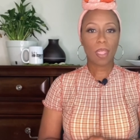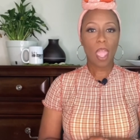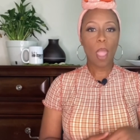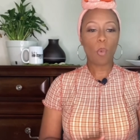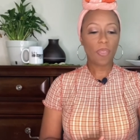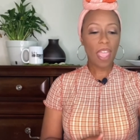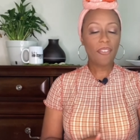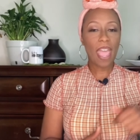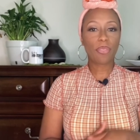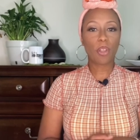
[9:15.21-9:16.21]
And when they've
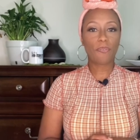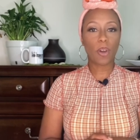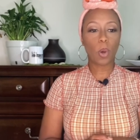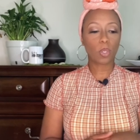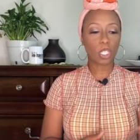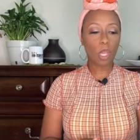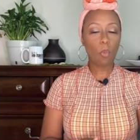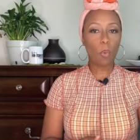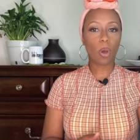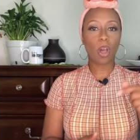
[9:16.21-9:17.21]
had their phone,
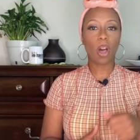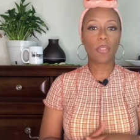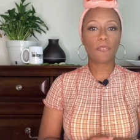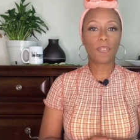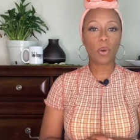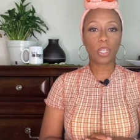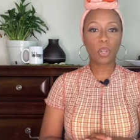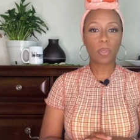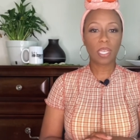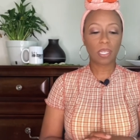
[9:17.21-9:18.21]
someone will call their phone and you know
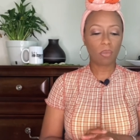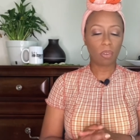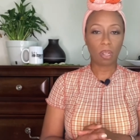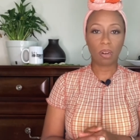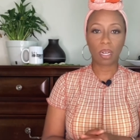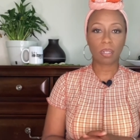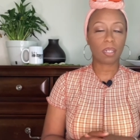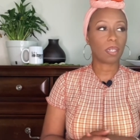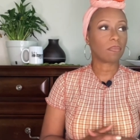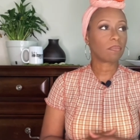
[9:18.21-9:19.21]
what they say? Oh, Lord, uh
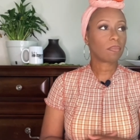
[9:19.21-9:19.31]
uh-uh. uh.